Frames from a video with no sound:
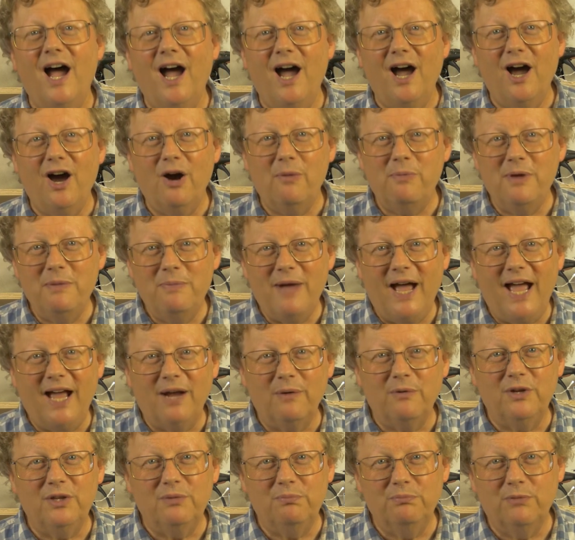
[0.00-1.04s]
I'll be
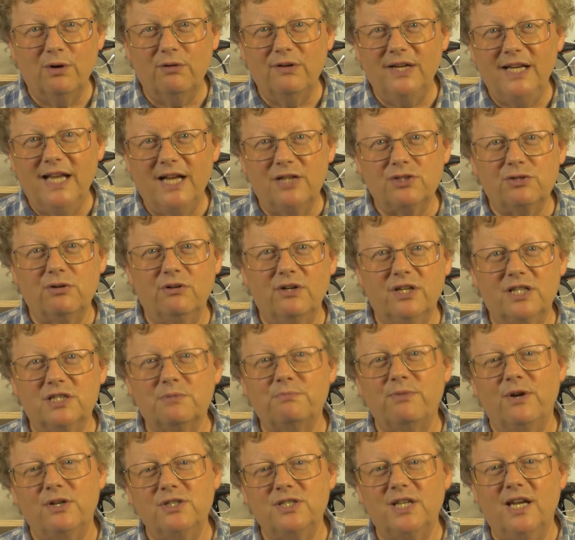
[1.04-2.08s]
back with more electronics
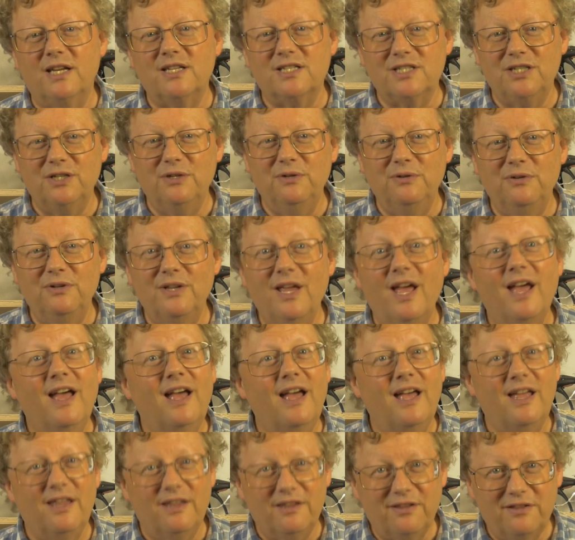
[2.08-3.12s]
projects soon.
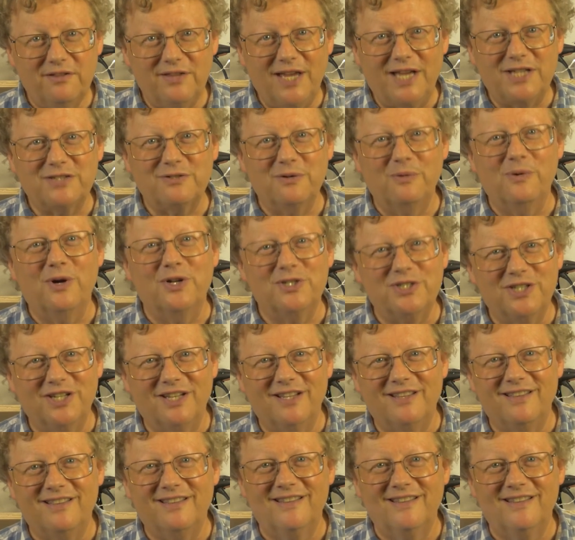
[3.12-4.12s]
Thanks for watching.